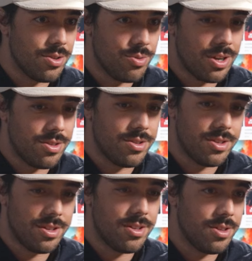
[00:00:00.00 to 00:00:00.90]
know, throughout
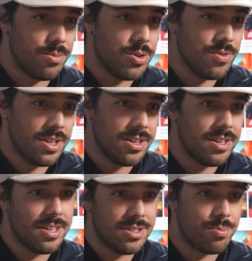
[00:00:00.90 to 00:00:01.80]
the movie.
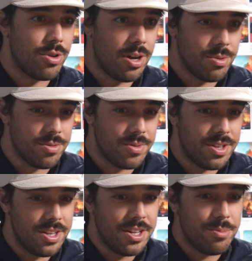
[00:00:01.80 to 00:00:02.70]
it's a problem.
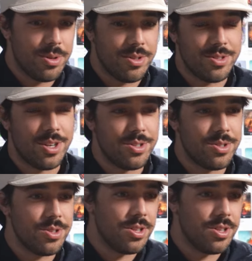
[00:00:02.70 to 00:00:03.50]
But there's also